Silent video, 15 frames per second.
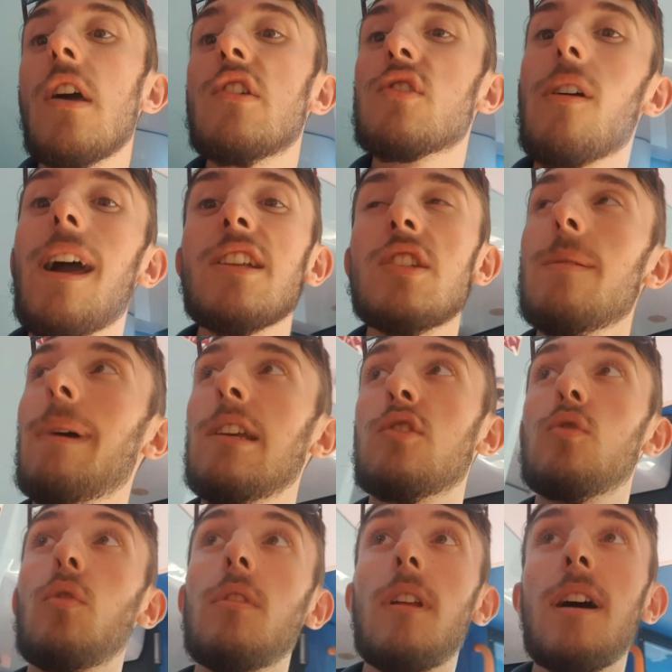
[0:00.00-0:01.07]
So it actually makes
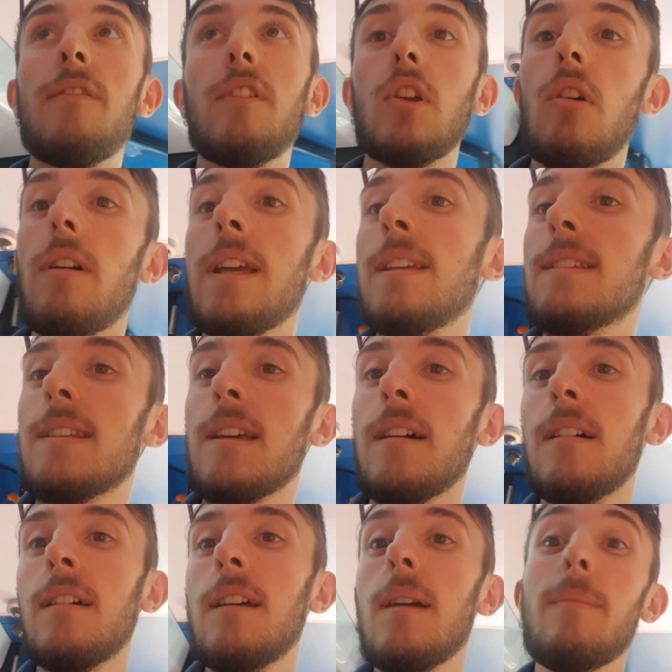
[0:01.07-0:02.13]
your life a lot
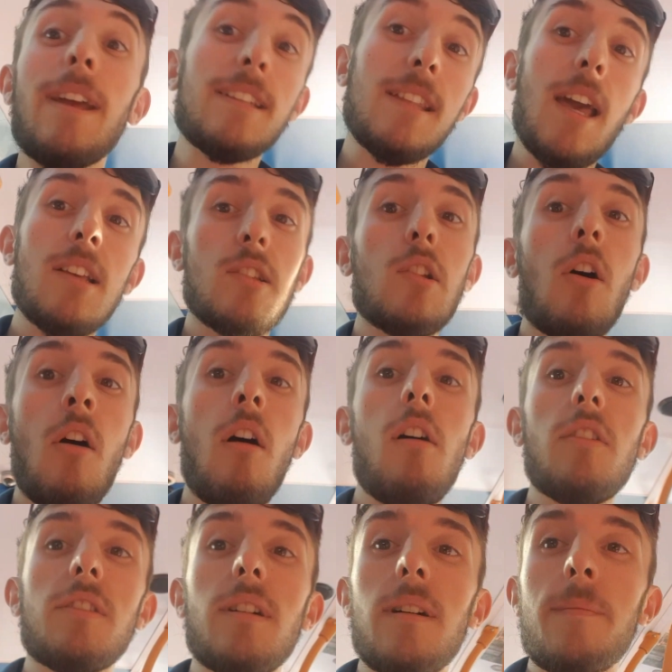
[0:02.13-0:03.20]
easier, makes theirs a lot
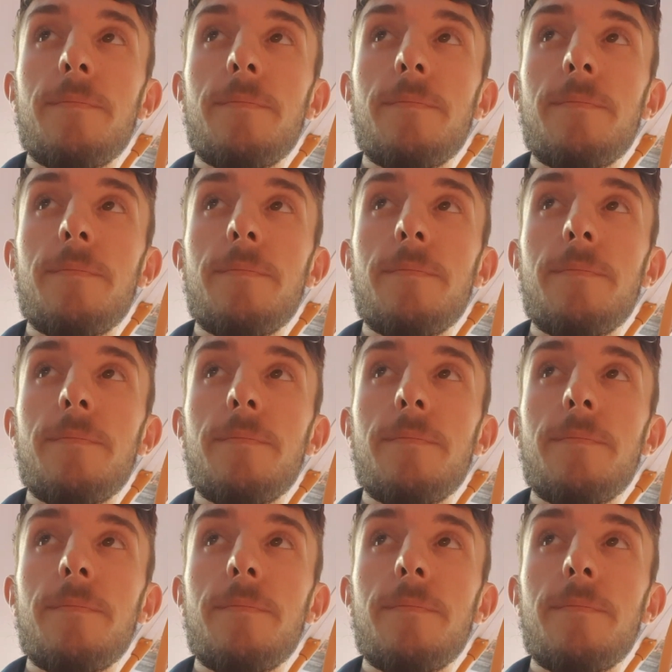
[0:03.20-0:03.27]
harder.